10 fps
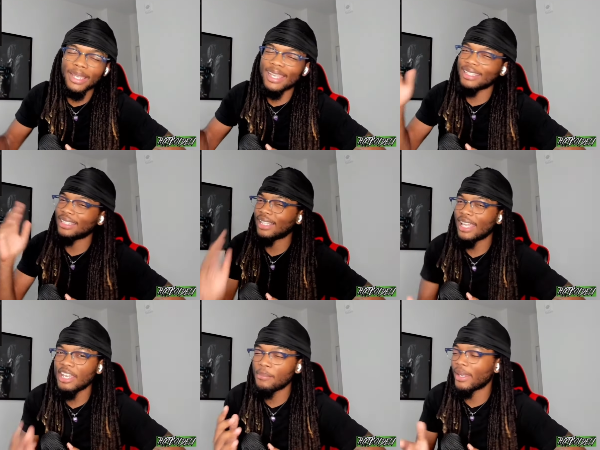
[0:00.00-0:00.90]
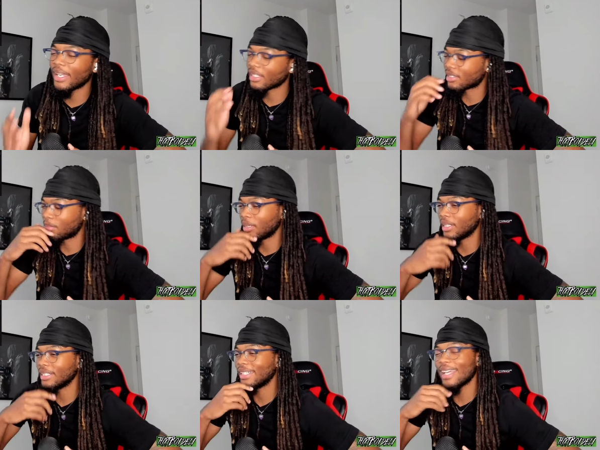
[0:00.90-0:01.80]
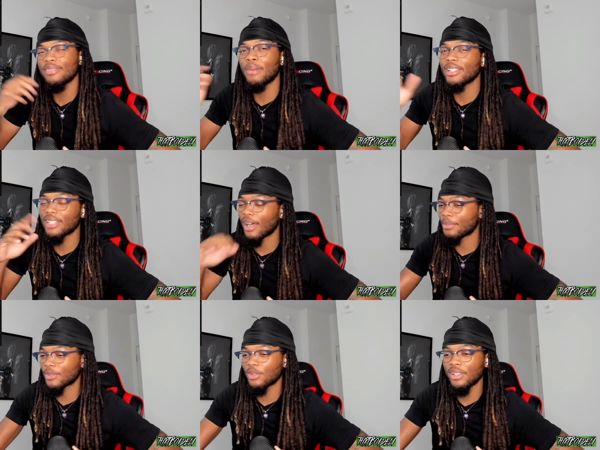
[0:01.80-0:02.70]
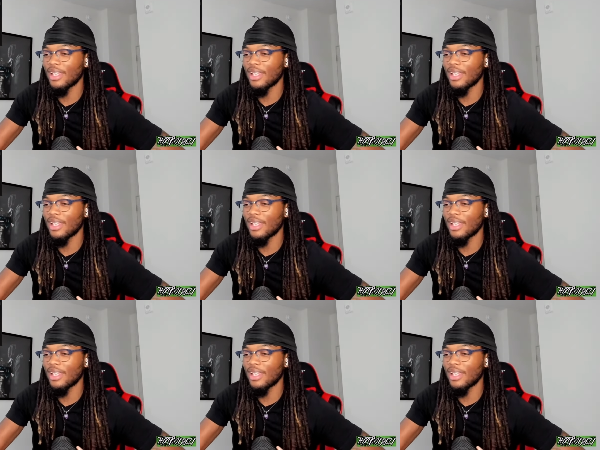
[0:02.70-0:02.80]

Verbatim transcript: and Lay Bankz, bruh. That's my top three.